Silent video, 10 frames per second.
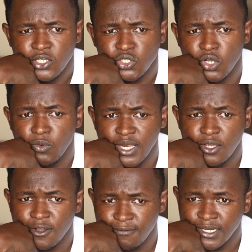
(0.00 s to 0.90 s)
So
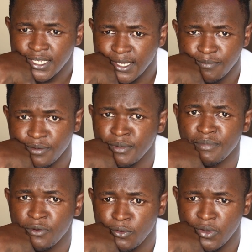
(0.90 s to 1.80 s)
when COVID came,
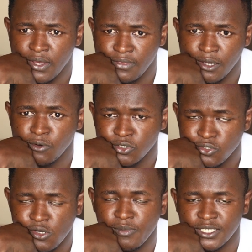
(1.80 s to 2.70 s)
remember there was
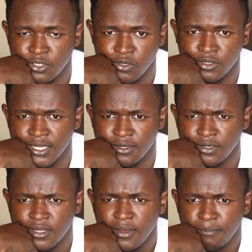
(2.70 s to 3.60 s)
so much lockdown,
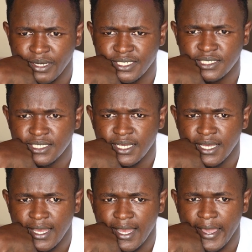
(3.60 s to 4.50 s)
but
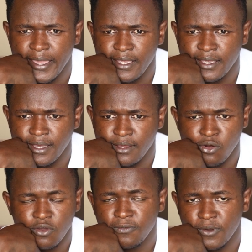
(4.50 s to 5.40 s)
I
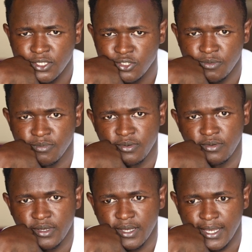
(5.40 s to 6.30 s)
looked for a job.
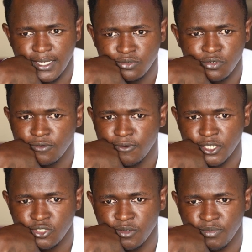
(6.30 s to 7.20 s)
I had to look for
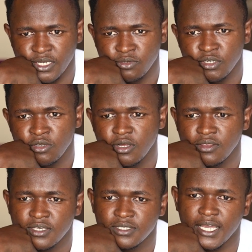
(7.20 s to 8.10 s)
a job, and I
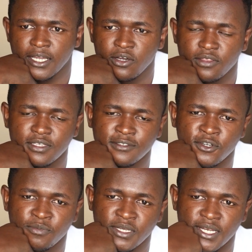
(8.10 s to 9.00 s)
got this
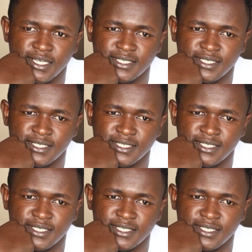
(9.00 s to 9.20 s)
job in a